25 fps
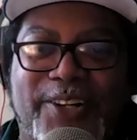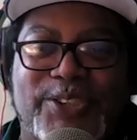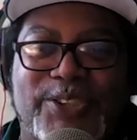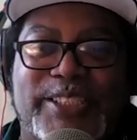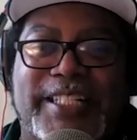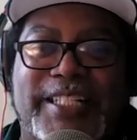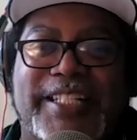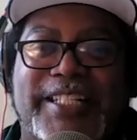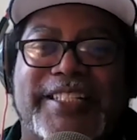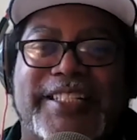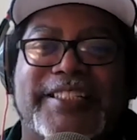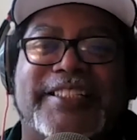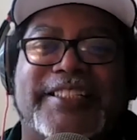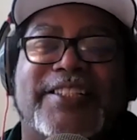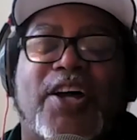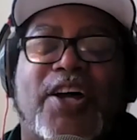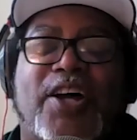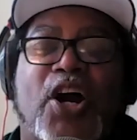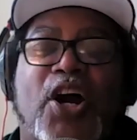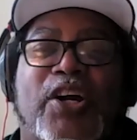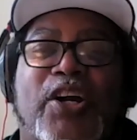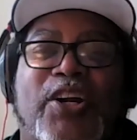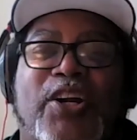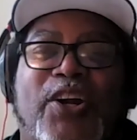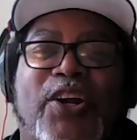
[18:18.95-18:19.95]
She is
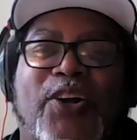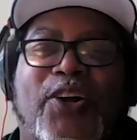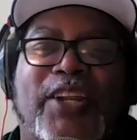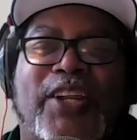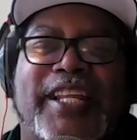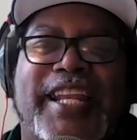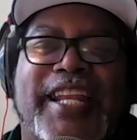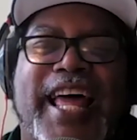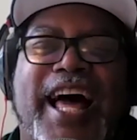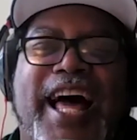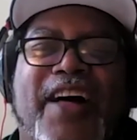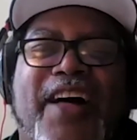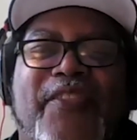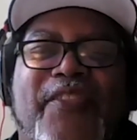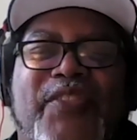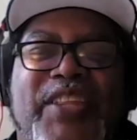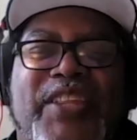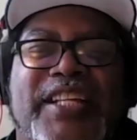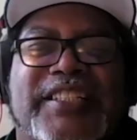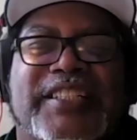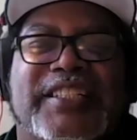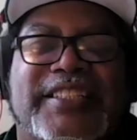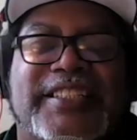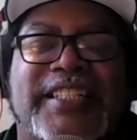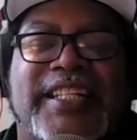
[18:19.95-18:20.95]
Stargirl. And now
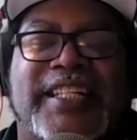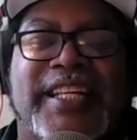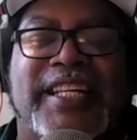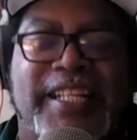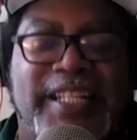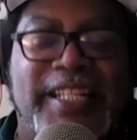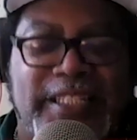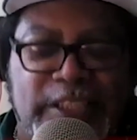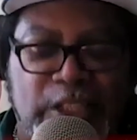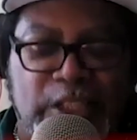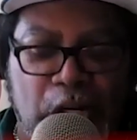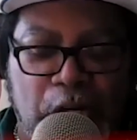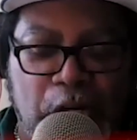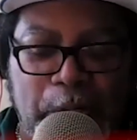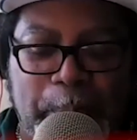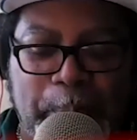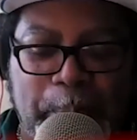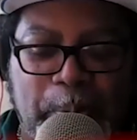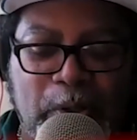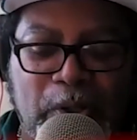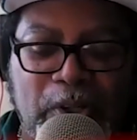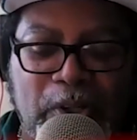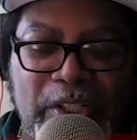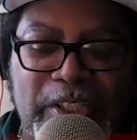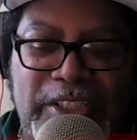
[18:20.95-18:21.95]
this is her
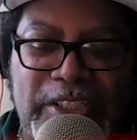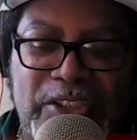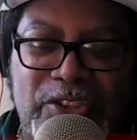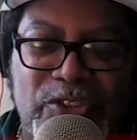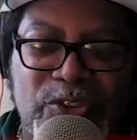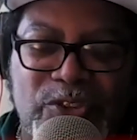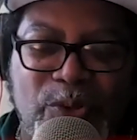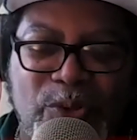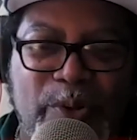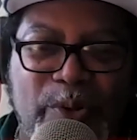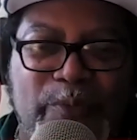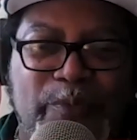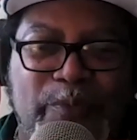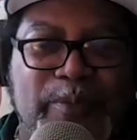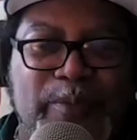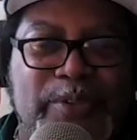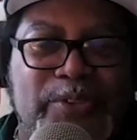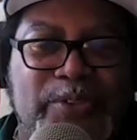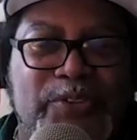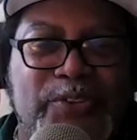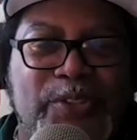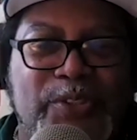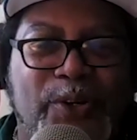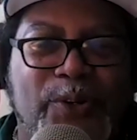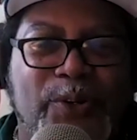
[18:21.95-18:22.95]
pulling the sword from the
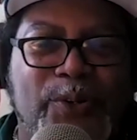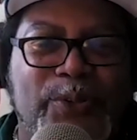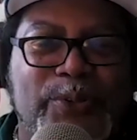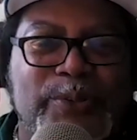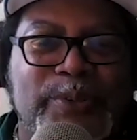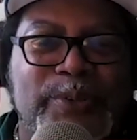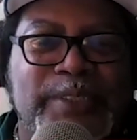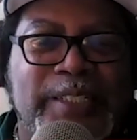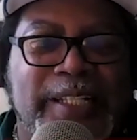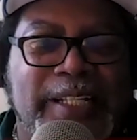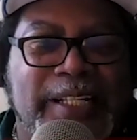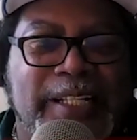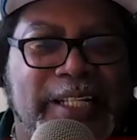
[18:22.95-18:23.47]
stone,